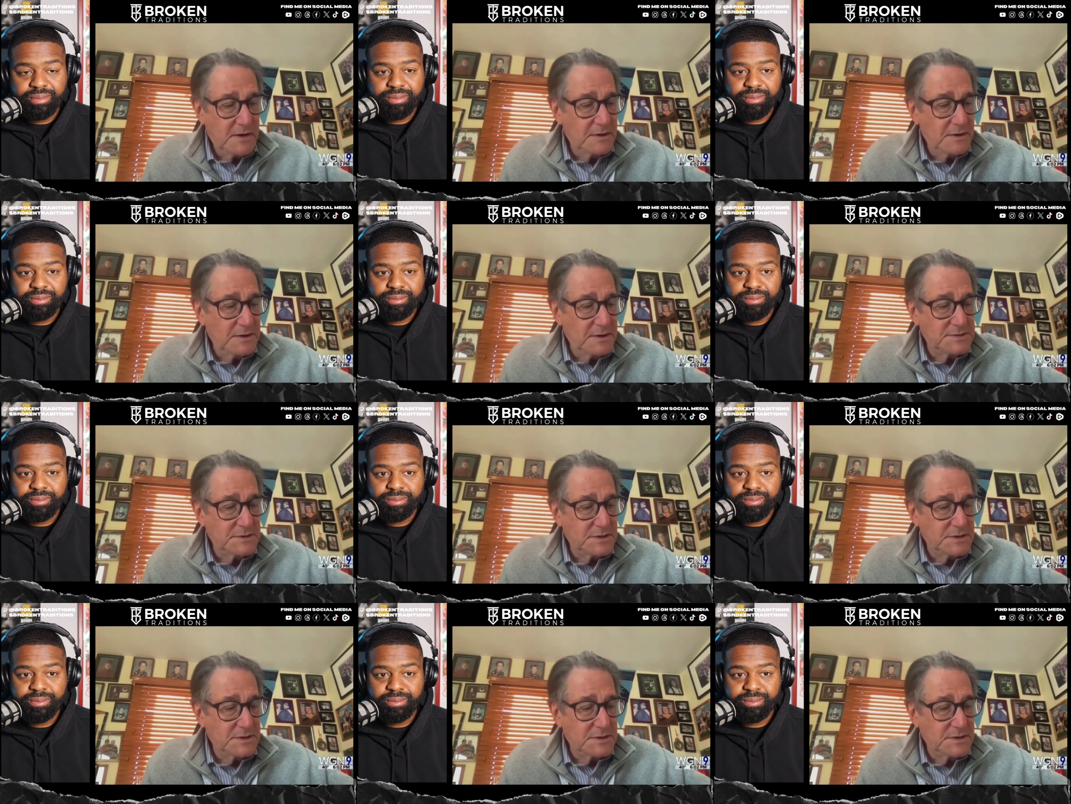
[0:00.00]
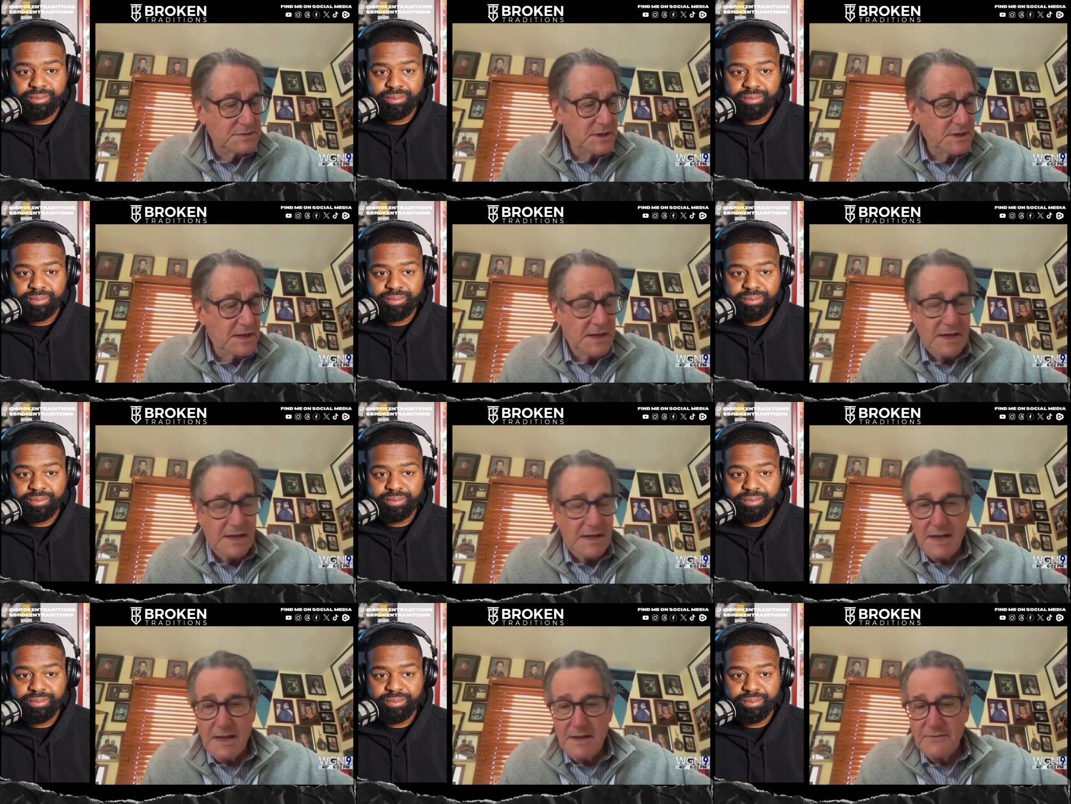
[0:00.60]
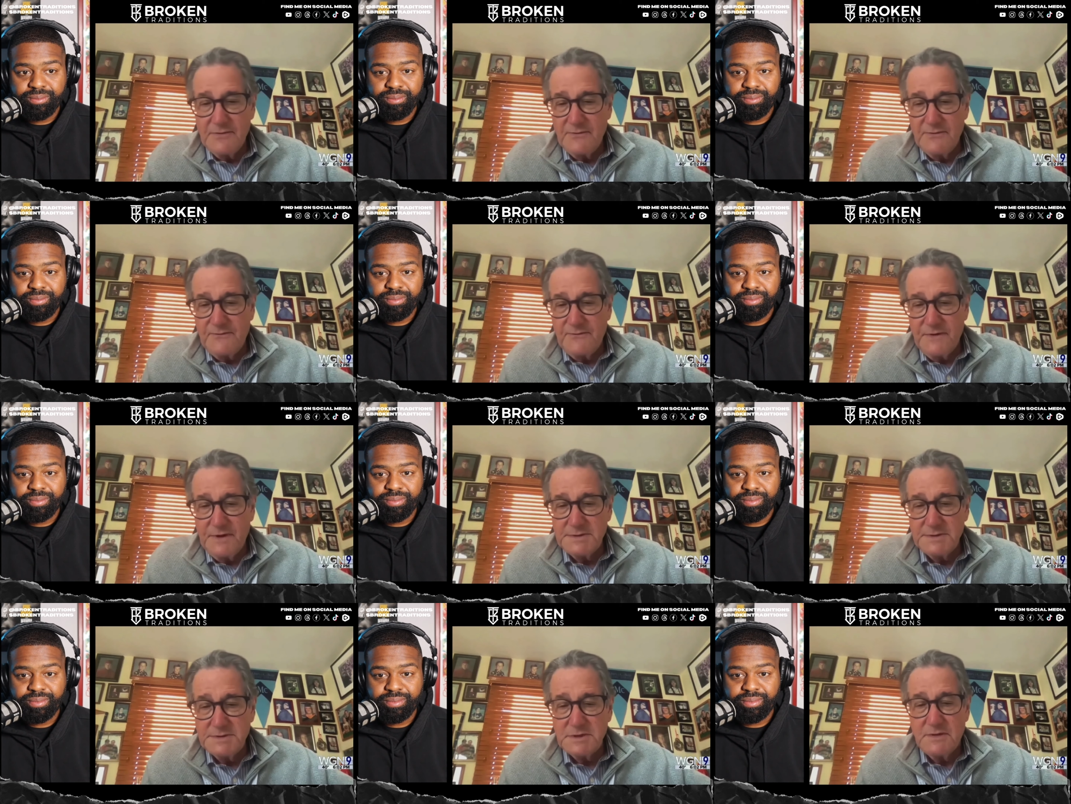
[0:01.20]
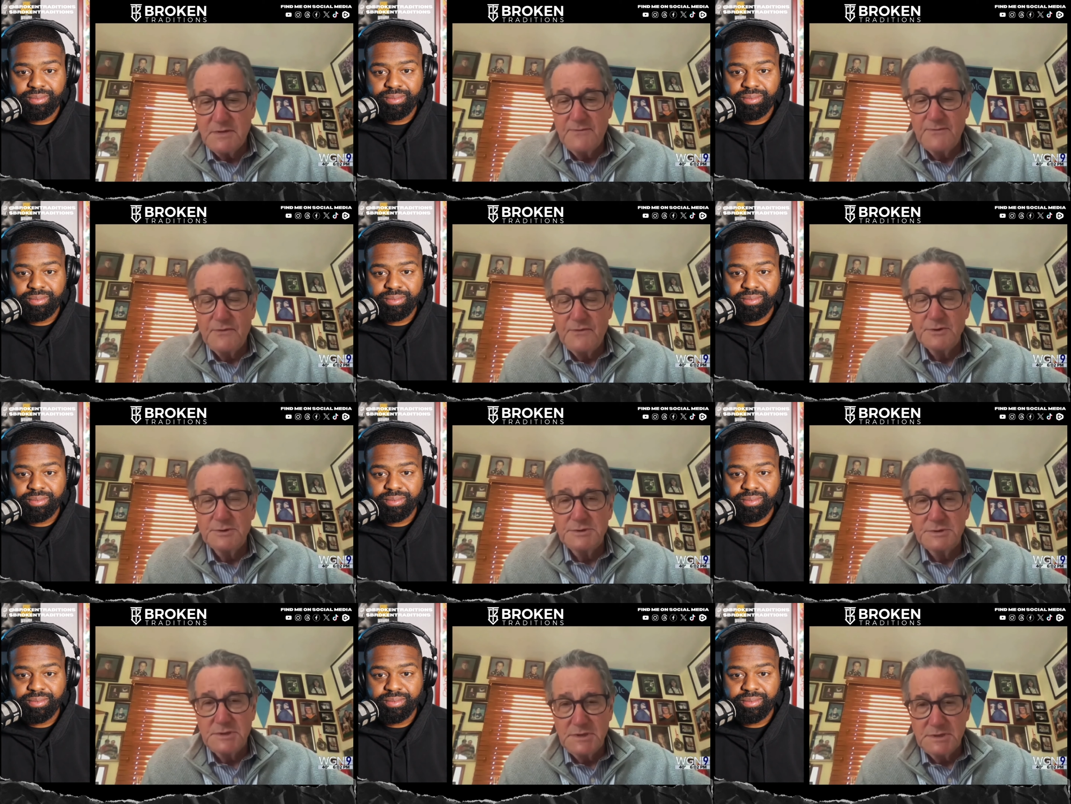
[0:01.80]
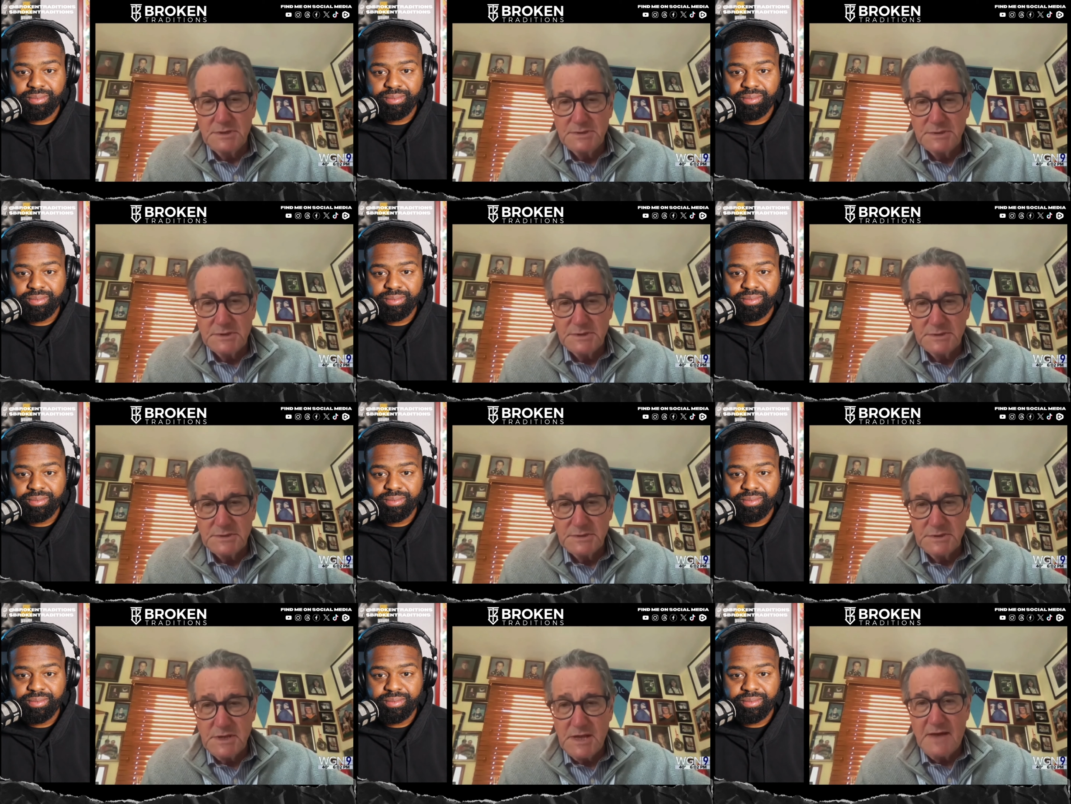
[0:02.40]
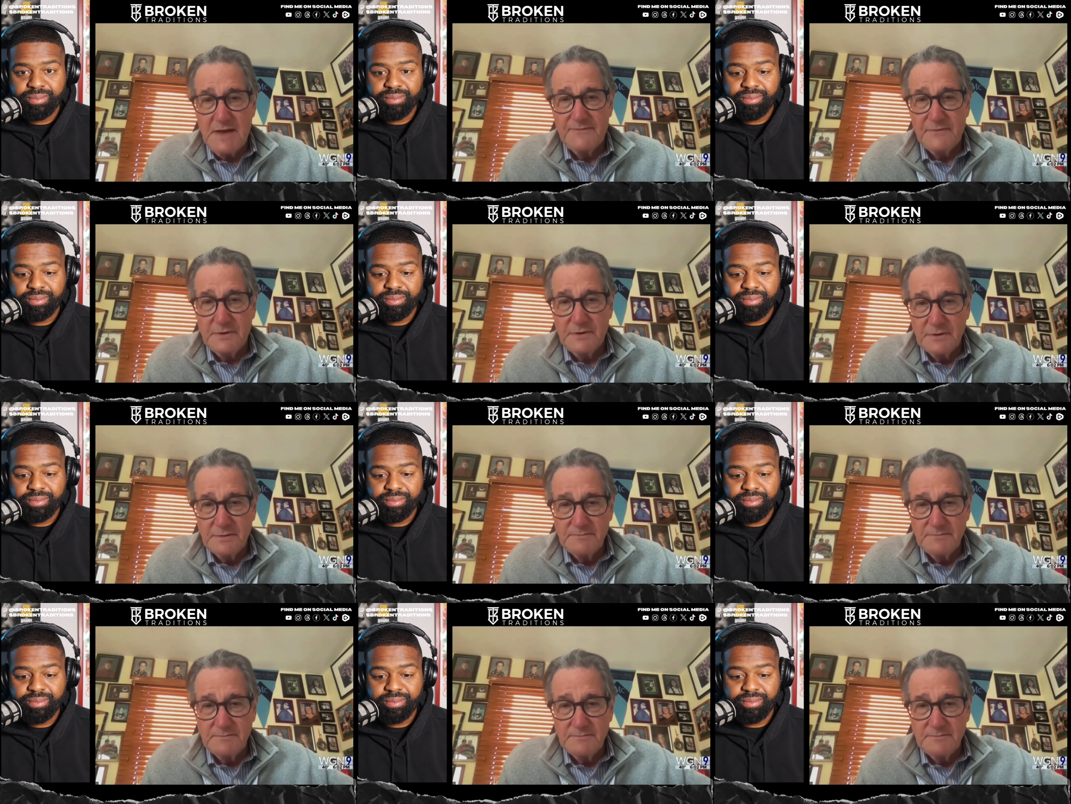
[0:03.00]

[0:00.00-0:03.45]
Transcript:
Speaker 1: is is laying on the feet of her citizens ever.